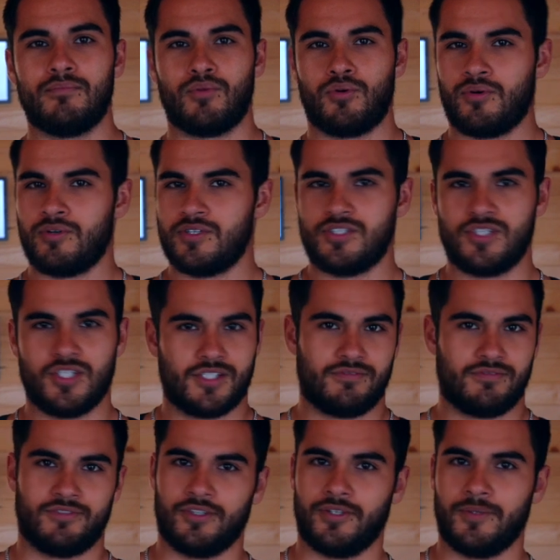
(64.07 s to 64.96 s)
boards just
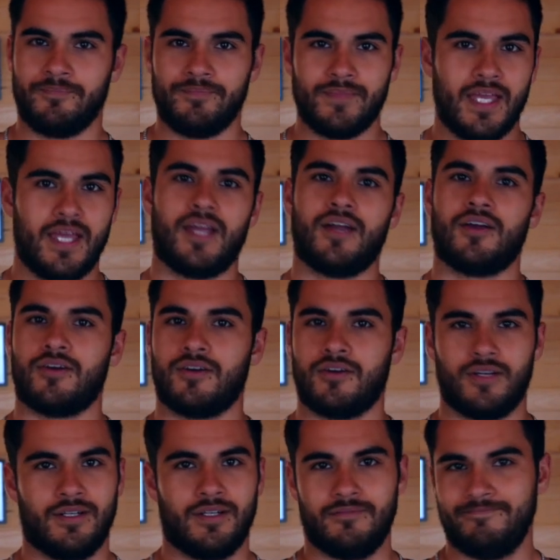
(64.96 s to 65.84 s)
for
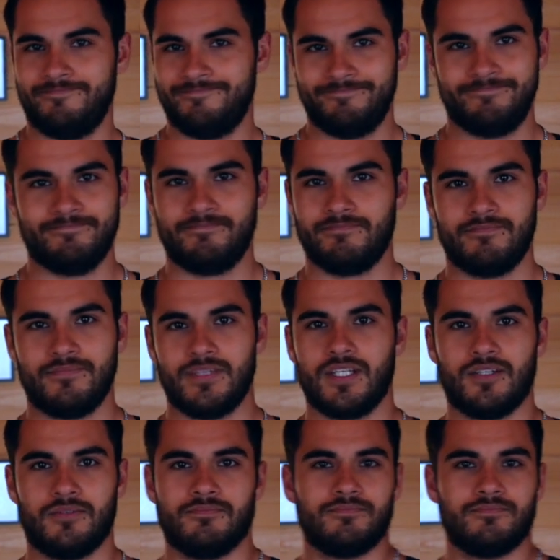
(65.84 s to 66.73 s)
air and
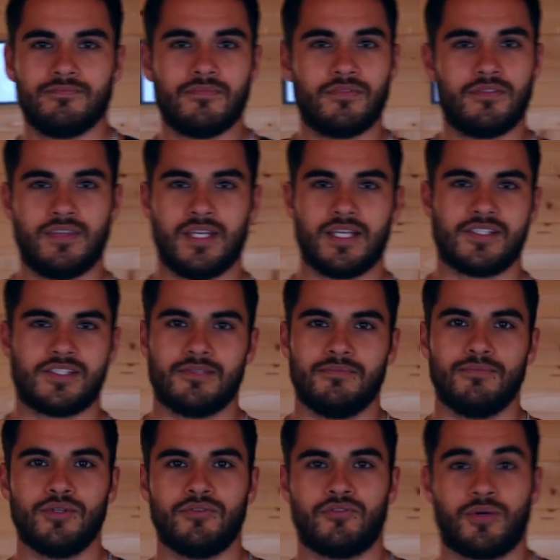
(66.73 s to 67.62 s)
things to
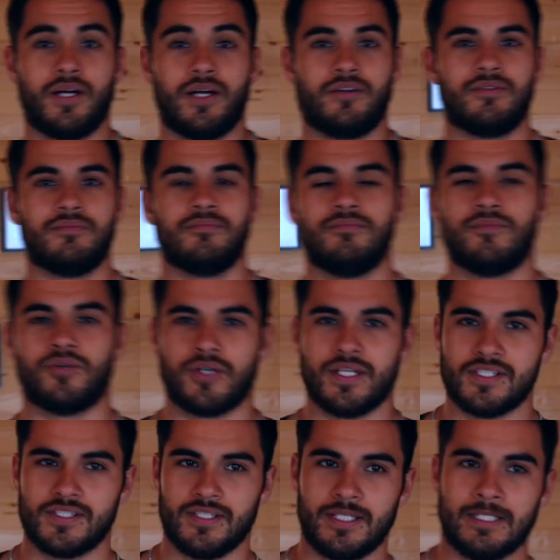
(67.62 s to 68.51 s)
move around more
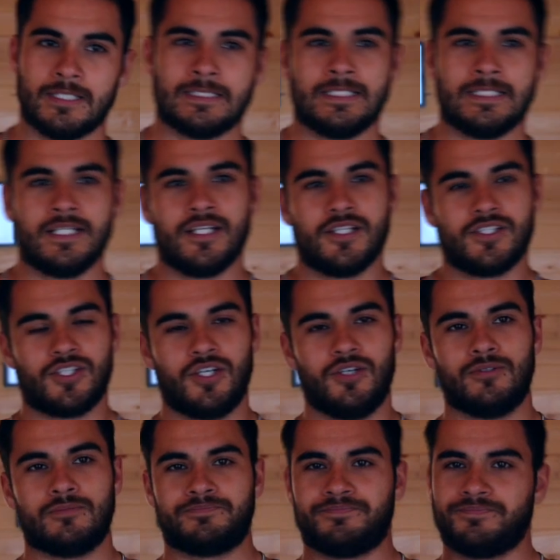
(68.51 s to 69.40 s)
easily.
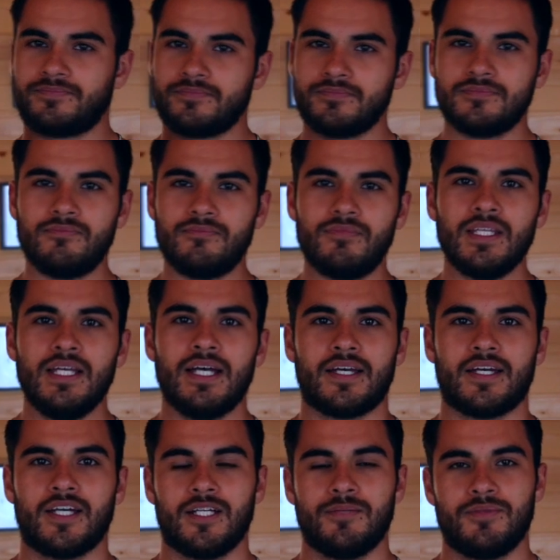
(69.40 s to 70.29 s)
So I
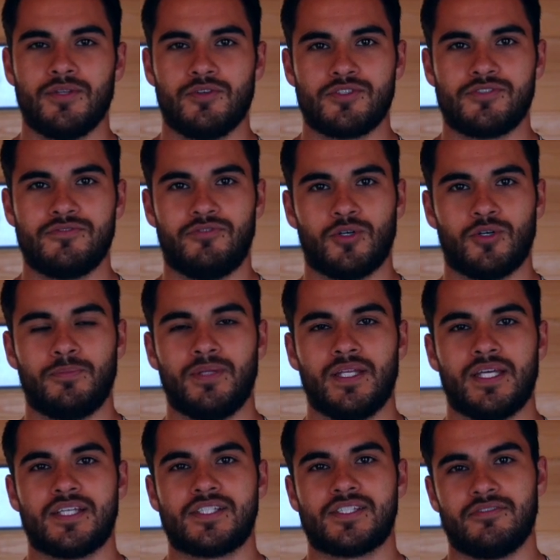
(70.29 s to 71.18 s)
cut up those 4
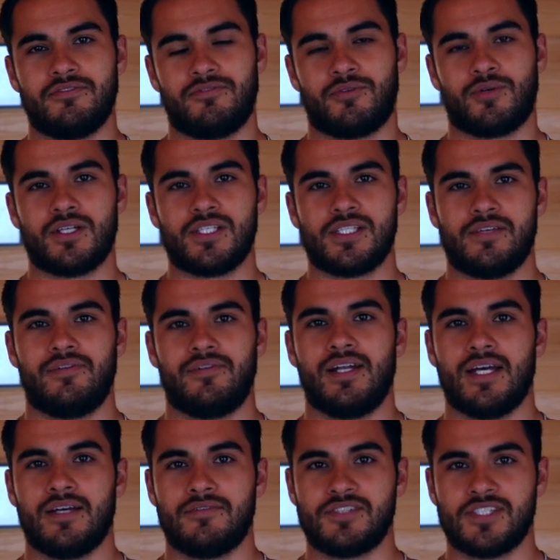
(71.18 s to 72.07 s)
planks of
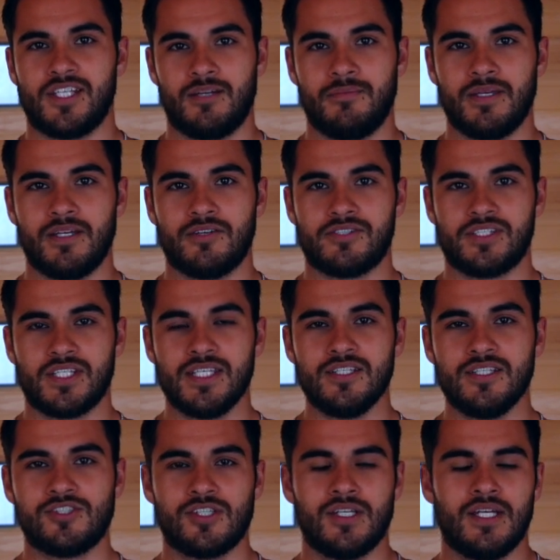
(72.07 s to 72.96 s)
47.5 centimeters
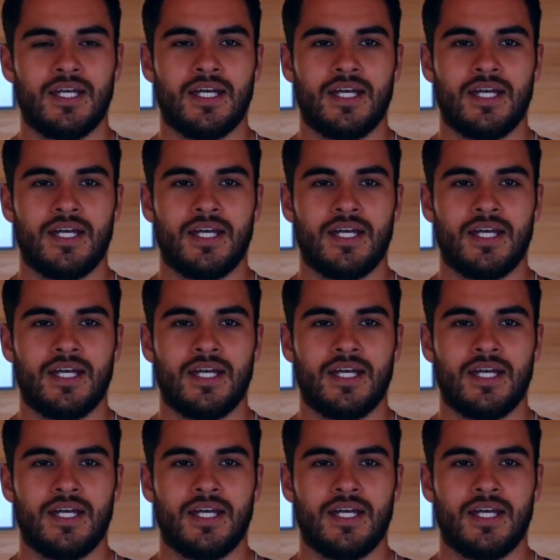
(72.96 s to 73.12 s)
each,